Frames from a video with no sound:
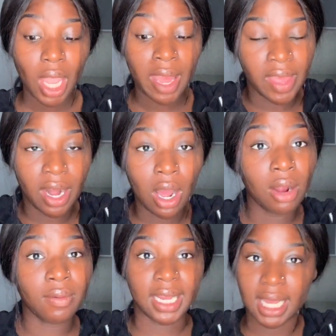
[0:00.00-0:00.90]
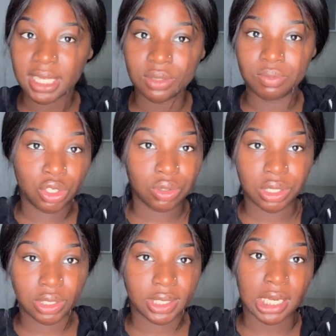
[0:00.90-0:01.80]
then all right, that's a mutual
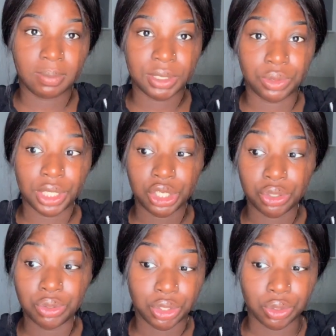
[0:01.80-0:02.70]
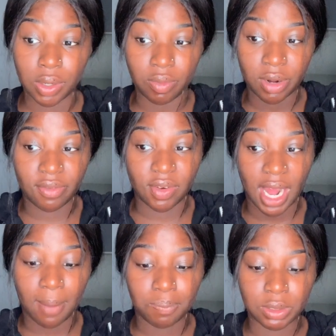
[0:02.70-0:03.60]
understanding between you two, and whatever
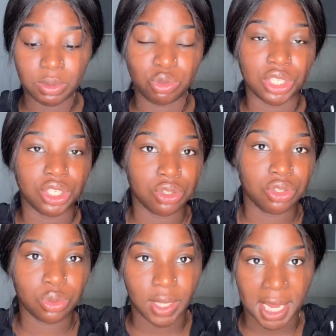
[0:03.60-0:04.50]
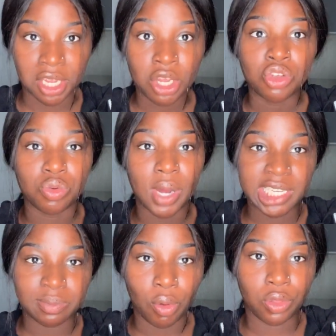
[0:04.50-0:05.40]
happens between you two, like, you
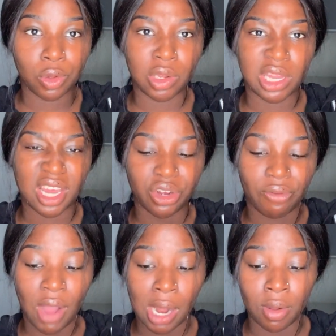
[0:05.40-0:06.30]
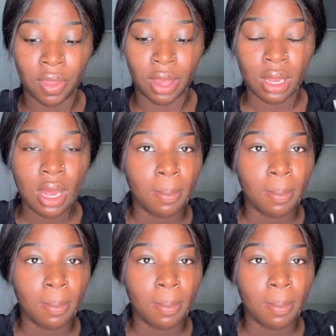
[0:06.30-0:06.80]
guys both agree that you're fine with it.